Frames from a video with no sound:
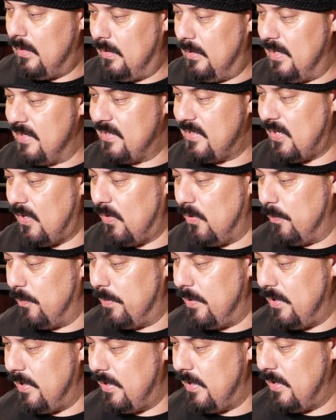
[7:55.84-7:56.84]
Let's
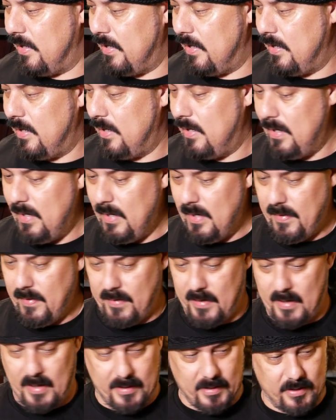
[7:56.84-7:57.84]
hope
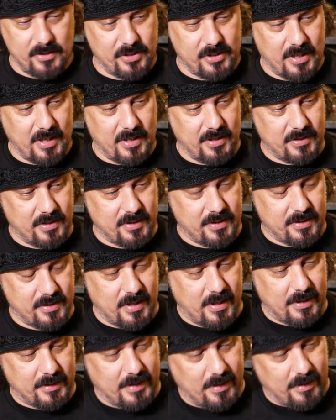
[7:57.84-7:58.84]
that I can change the
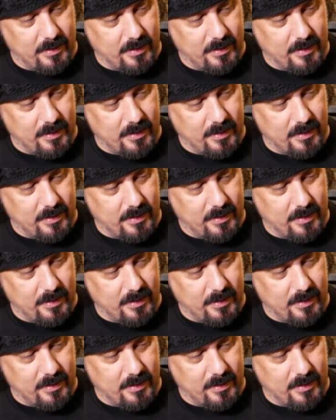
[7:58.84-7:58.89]
stock